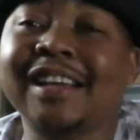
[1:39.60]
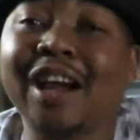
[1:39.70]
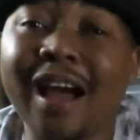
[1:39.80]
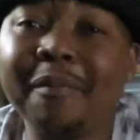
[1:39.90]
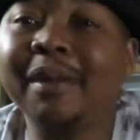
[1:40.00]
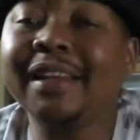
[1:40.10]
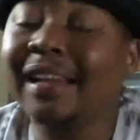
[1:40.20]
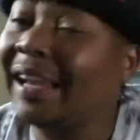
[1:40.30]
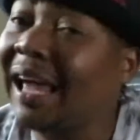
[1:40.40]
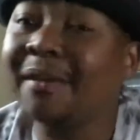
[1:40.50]
comment,
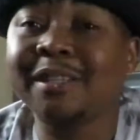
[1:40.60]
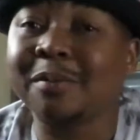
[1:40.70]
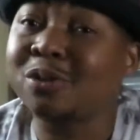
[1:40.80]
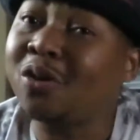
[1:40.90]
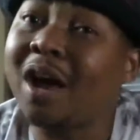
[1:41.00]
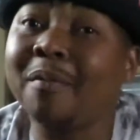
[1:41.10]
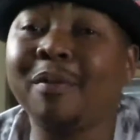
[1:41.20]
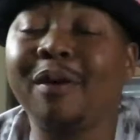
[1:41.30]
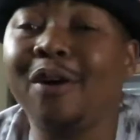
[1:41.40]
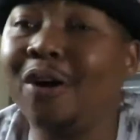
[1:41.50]
like, subscribe
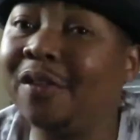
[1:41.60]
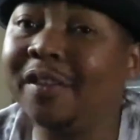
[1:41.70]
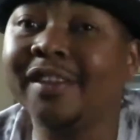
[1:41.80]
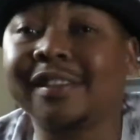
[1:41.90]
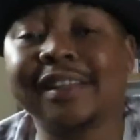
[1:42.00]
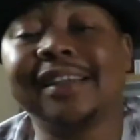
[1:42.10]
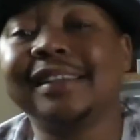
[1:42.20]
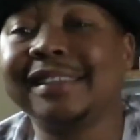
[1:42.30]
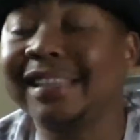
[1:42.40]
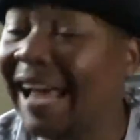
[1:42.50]
on this
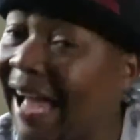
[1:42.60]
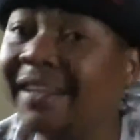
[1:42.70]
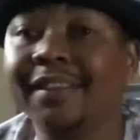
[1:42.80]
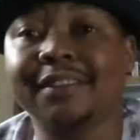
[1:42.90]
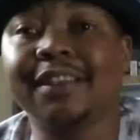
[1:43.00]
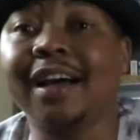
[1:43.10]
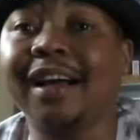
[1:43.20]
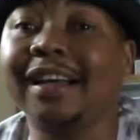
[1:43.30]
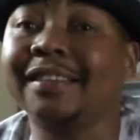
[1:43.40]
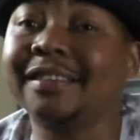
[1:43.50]
channel,
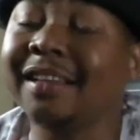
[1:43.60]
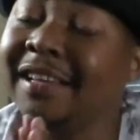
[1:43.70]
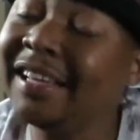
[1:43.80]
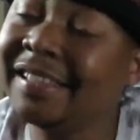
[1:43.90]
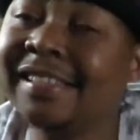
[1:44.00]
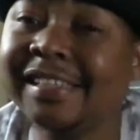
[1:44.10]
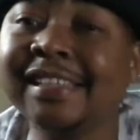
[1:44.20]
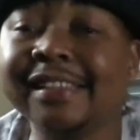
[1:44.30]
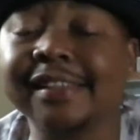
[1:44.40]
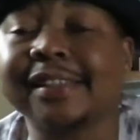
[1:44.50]
Heat
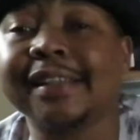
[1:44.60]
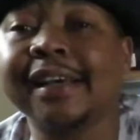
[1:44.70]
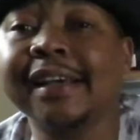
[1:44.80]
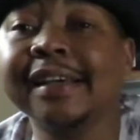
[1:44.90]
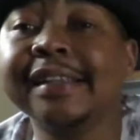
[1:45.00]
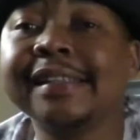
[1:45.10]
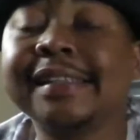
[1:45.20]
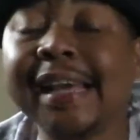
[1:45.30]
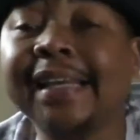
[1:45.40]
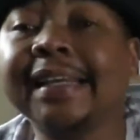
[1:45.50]
Seekers.
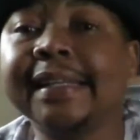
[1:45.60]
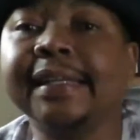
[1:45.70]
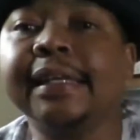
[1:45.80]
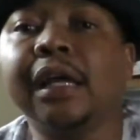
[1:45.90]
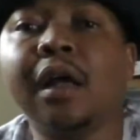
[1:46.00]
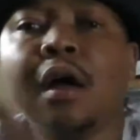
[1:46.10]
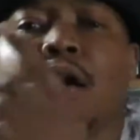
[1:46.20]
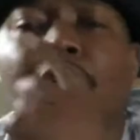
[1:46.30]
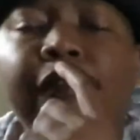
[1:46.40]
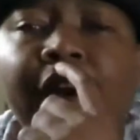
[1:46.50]
Secondly,
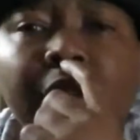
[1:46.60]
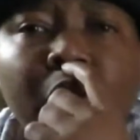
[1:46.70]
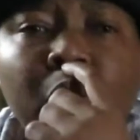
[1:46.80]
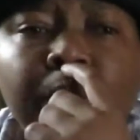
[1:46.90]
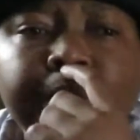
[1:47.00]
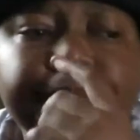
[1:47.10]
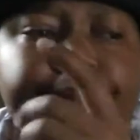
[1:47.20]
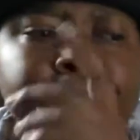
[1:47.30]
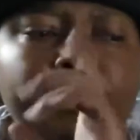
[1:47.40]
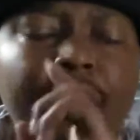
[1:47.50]
follow
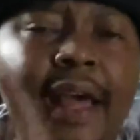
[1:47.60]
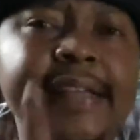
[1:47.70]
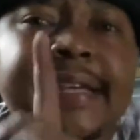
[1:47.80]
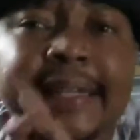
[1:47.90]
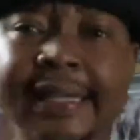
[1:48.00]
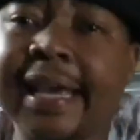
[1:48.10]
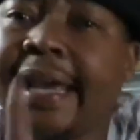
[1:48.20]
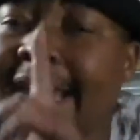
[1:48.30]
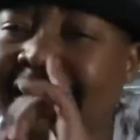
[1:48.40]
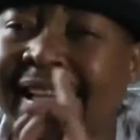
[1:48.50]

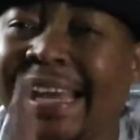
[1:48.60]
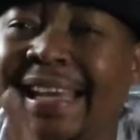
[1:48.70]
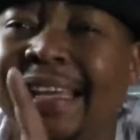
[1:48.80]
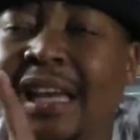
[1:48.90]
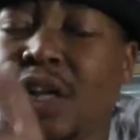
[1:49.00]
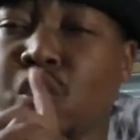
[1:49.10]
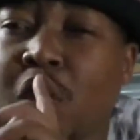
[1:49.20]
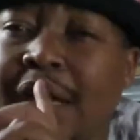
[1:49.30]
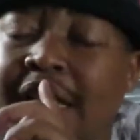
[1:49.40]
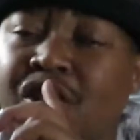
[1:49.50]
SNK SA as
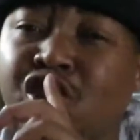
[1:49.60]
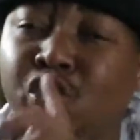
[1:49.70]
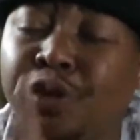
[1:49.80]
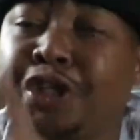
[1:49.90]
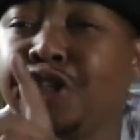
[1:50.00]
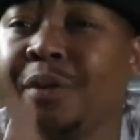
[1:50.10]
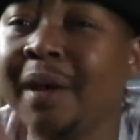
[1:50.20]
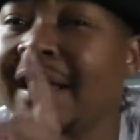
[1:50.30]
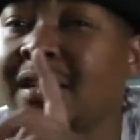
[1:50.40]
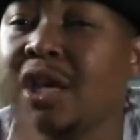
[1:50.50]
well as Street Gym
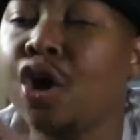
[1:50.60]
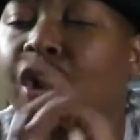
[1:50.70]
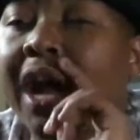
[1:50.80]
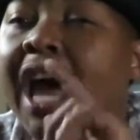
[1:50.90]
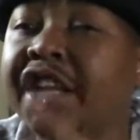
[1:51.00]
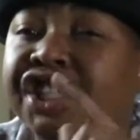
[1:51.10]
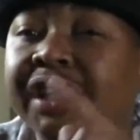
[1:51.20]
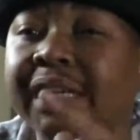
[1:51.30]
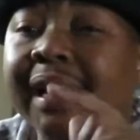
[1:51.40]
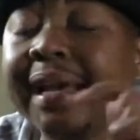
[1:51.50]
SA on
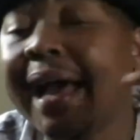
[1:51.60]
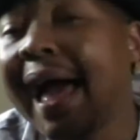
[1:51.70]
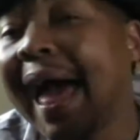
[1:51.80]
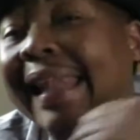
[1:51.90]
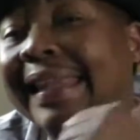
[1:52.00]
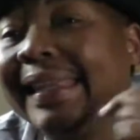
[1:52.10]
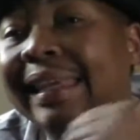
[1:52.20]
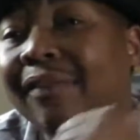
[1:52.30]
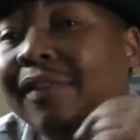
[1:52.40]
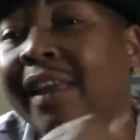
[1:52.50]
IG. I'll
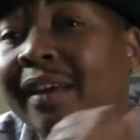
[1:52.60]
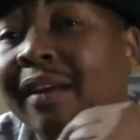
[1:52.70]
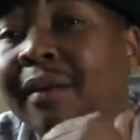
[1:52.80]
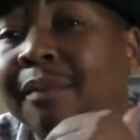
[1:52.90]
leave the